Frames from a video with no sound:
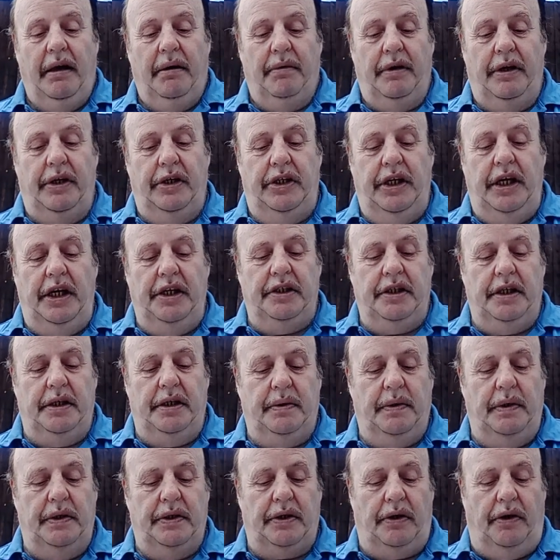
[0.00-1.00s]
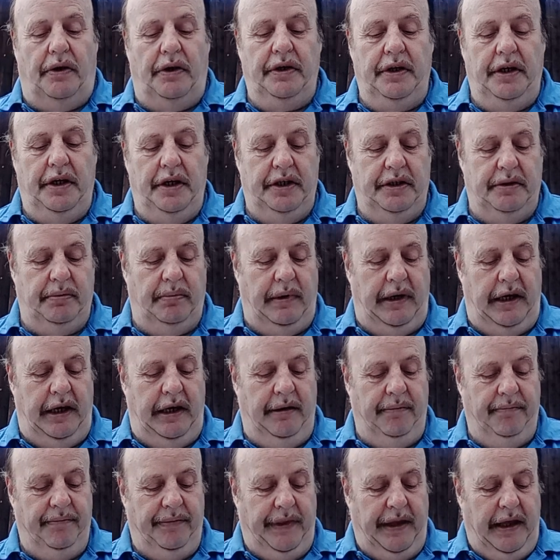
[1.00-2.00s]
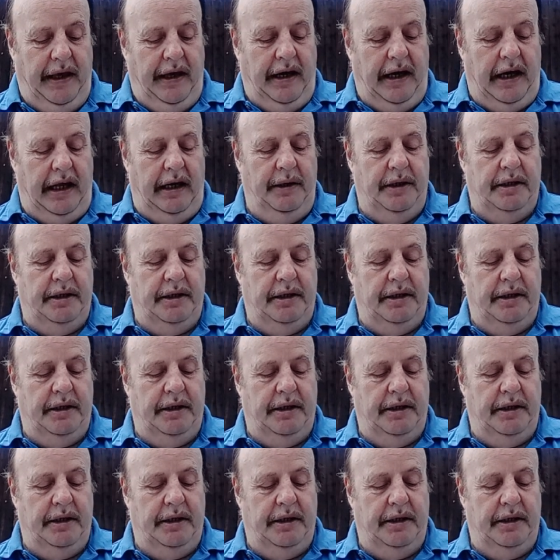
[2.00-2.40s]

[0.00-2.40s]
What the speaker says: But Jesus was on his way, and